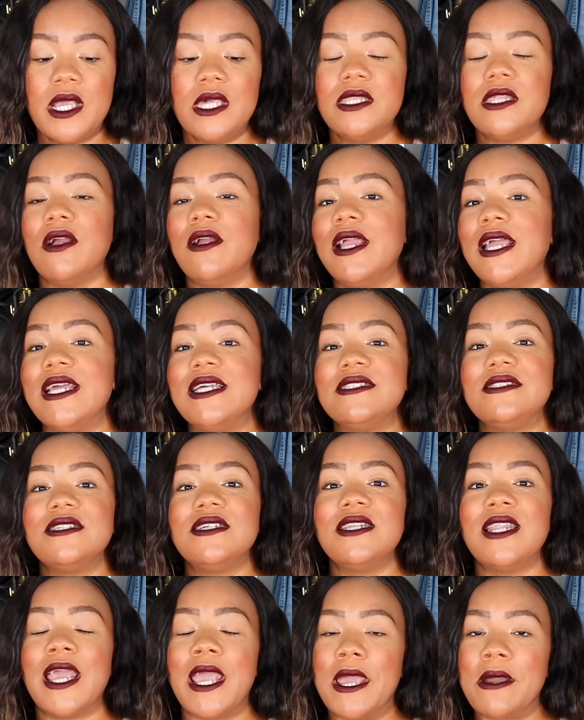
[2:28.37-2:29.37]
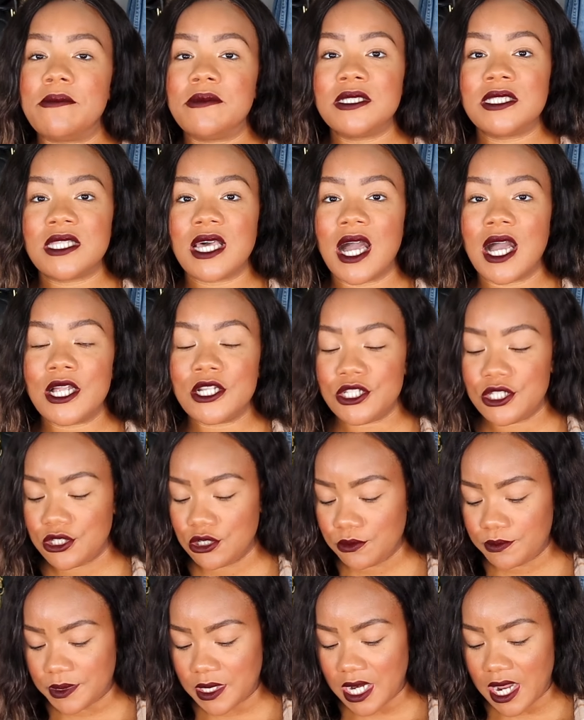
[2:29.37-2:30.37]
There is an Amazon
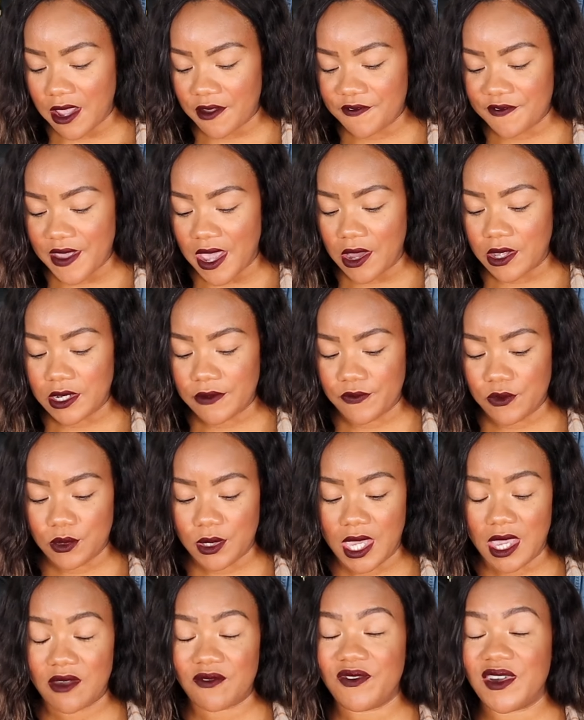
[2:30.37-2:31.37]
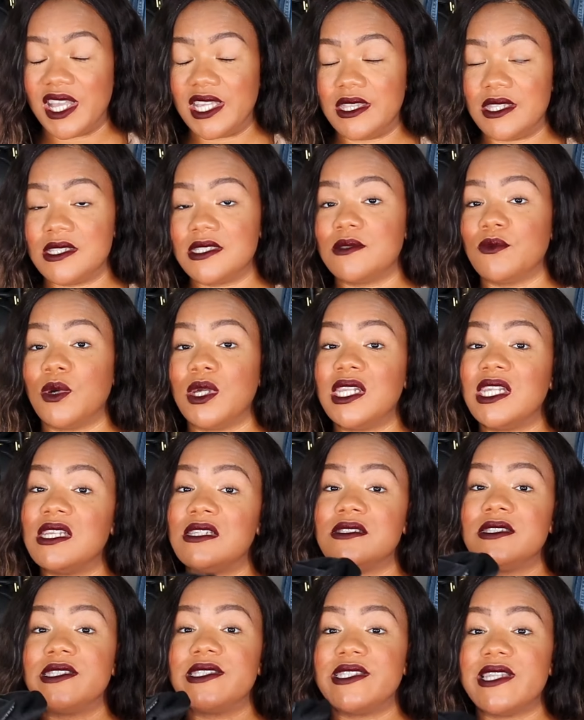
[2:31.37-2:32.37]
dupe that I found if you can't find this one
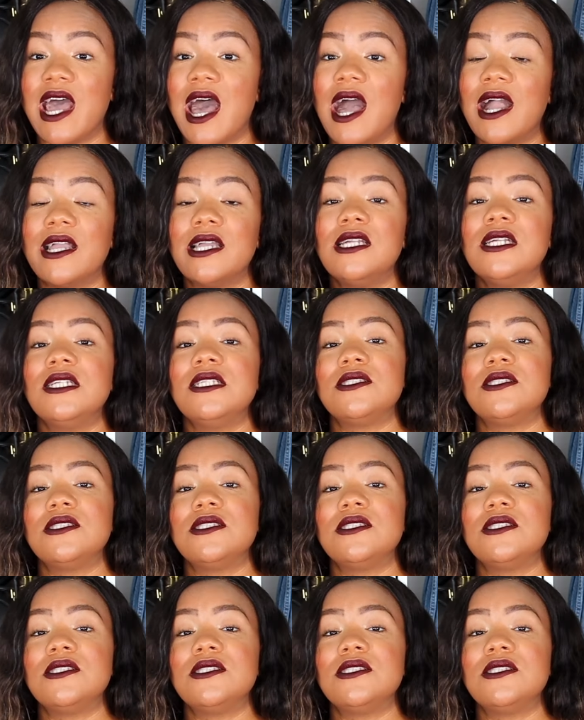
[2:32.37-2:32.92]
in stock.